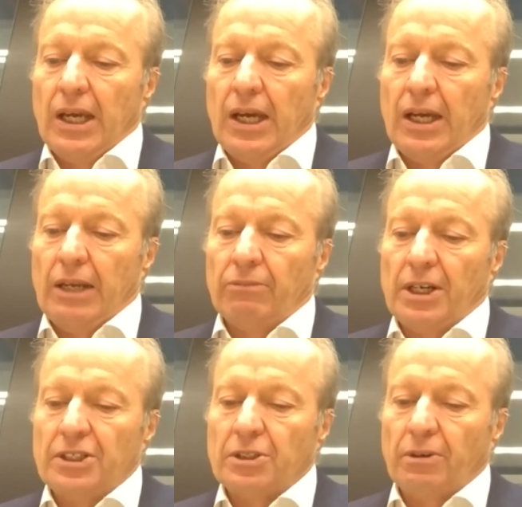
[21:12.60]
in
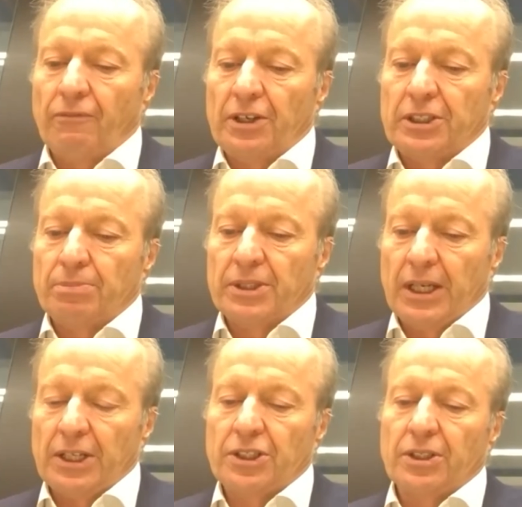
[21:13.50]
relation to investor
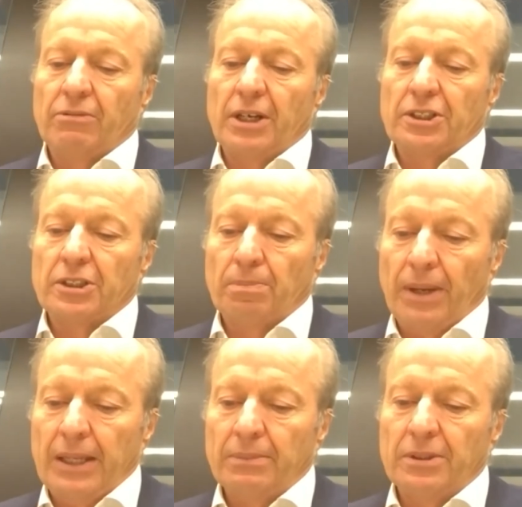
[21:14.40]
protection, in relation to
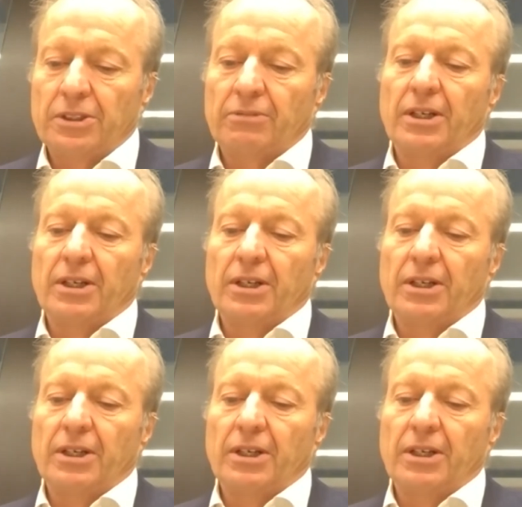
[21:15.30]
payments,